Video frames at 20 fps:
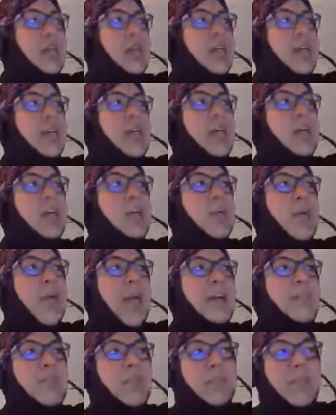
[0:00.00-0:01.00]
Here we
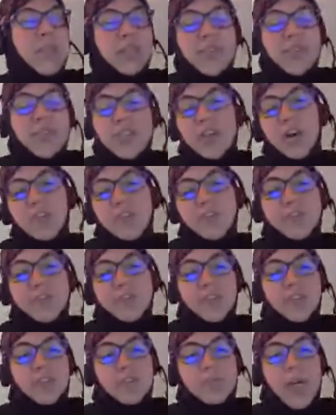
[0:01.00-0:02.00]
have the benefits of
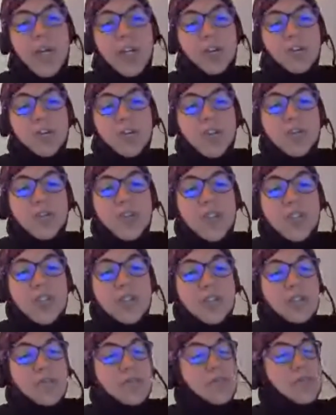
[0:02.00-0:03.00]

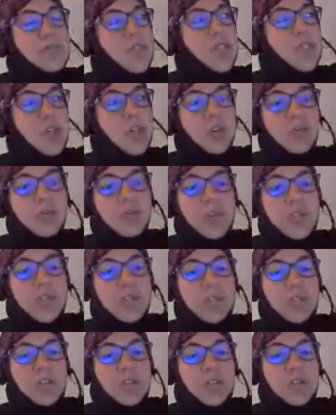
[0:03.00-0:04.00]
microservices. So
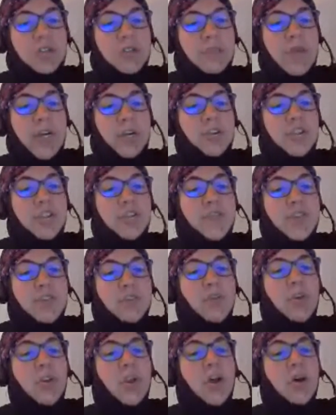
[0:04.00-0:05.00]
microservices
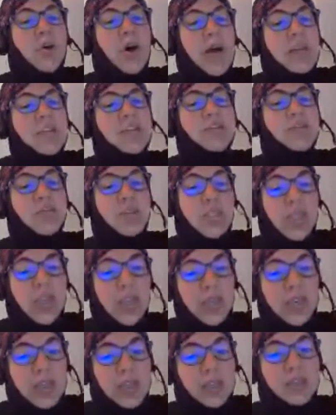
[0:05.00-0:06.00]
allow us to
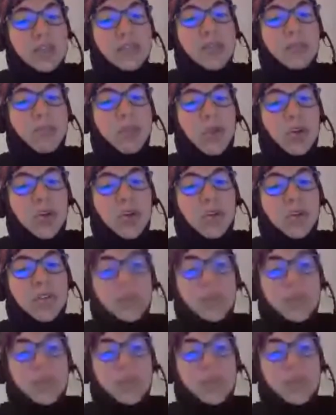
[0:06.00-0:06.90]
scale, deploy